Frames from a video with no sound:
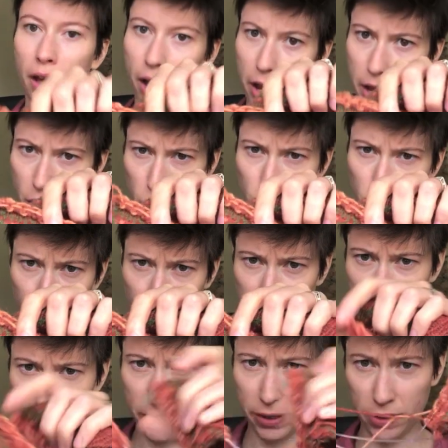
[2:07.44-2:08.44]
I
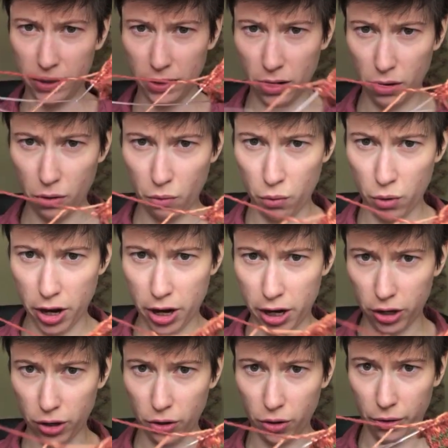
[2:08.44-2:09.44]
always
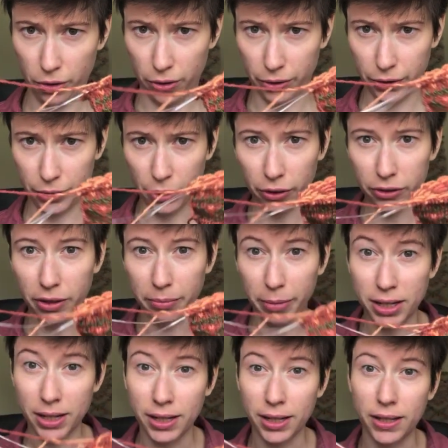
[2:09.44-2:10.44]
work on socks and
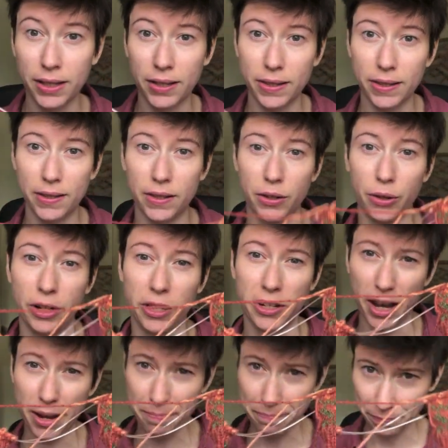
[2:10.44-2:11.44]
mittens 2 at a
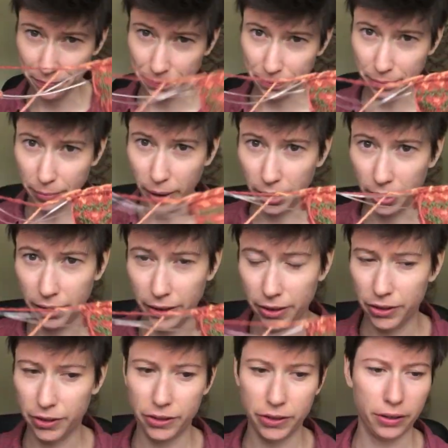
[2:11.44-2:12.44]
time
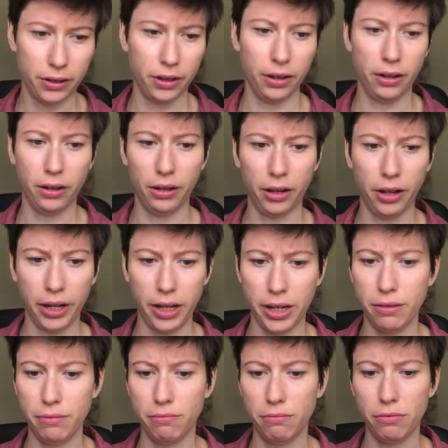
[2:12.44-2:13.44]
because
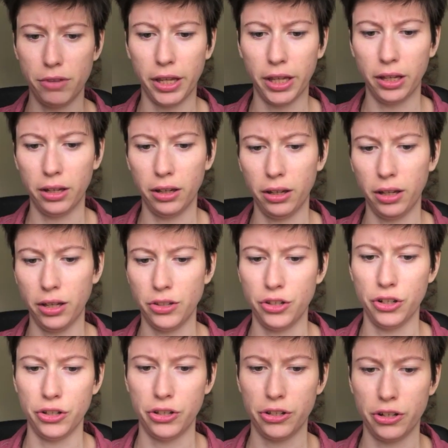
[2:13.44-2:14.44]
I think it's
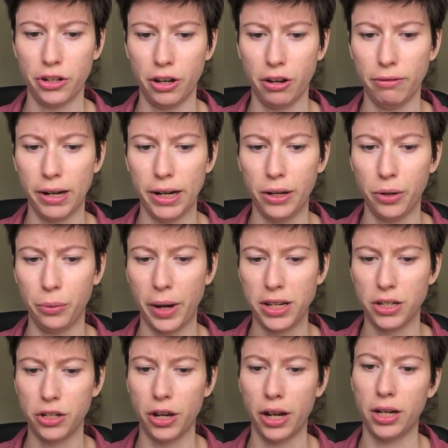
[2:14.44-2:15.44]
just a really good way
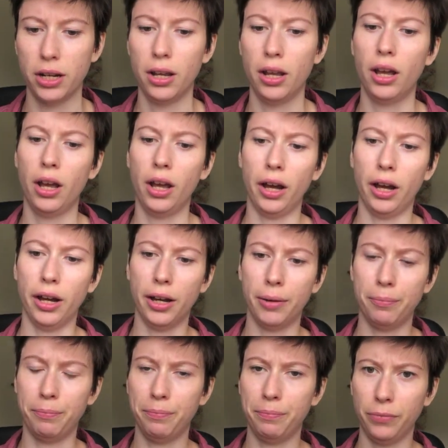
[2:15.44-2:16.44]
to do it.
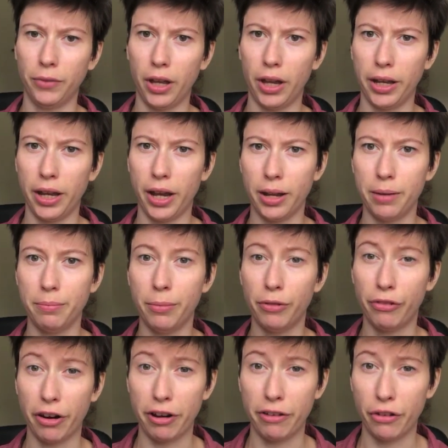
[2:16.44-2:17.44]
I'm a
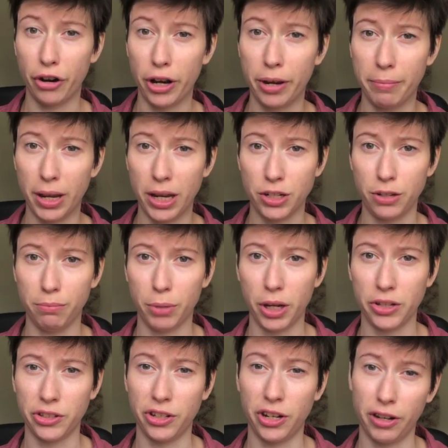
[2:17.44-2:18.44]
very, very impatient
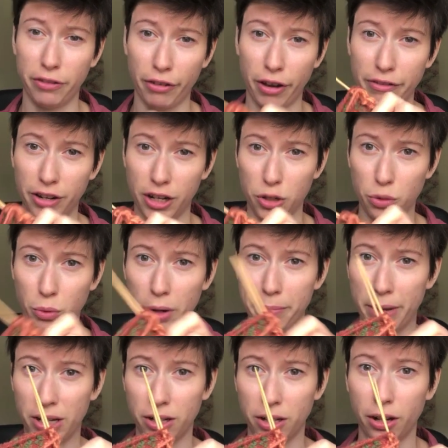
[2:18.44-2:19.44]
person, and if I finish one
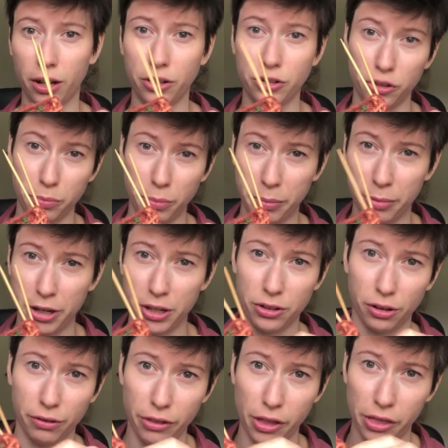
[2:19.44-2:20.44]
mitten I'll just be
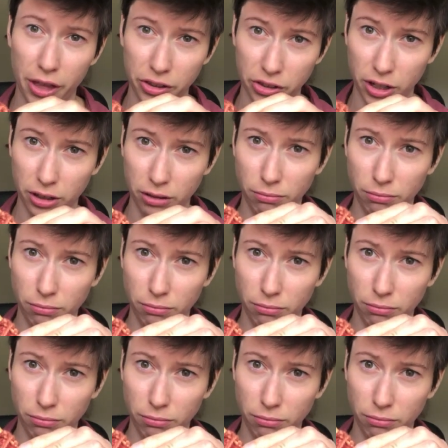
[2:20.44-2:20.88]
pissed off that there's